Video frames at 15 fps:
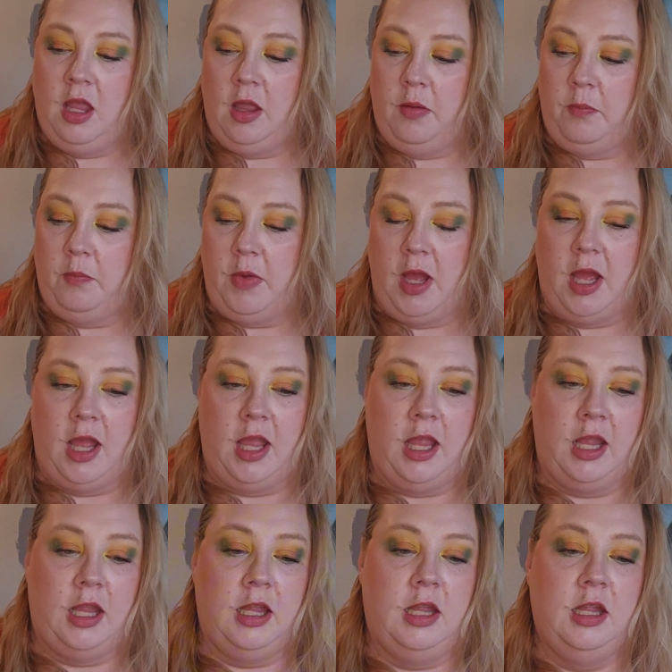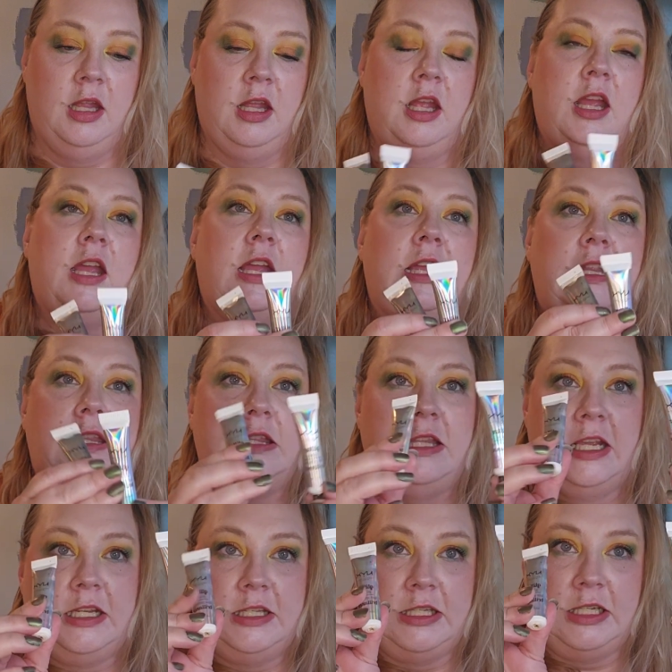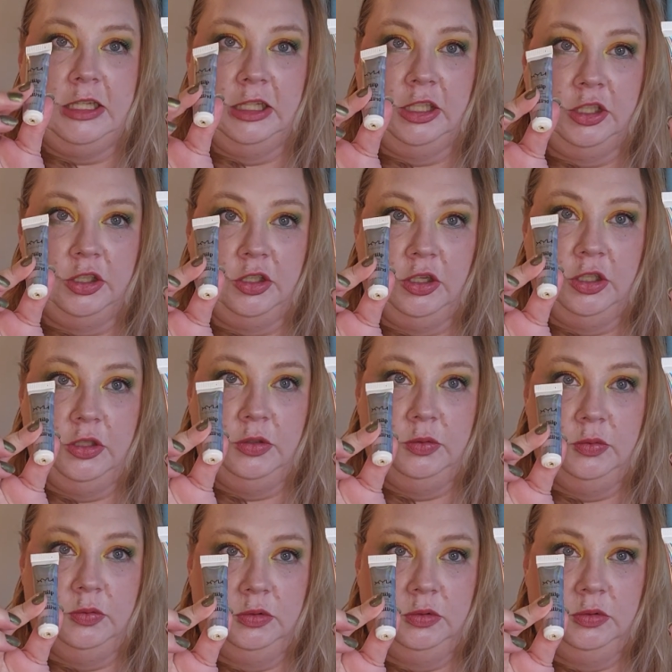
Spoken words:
My NYX Glitter Glue,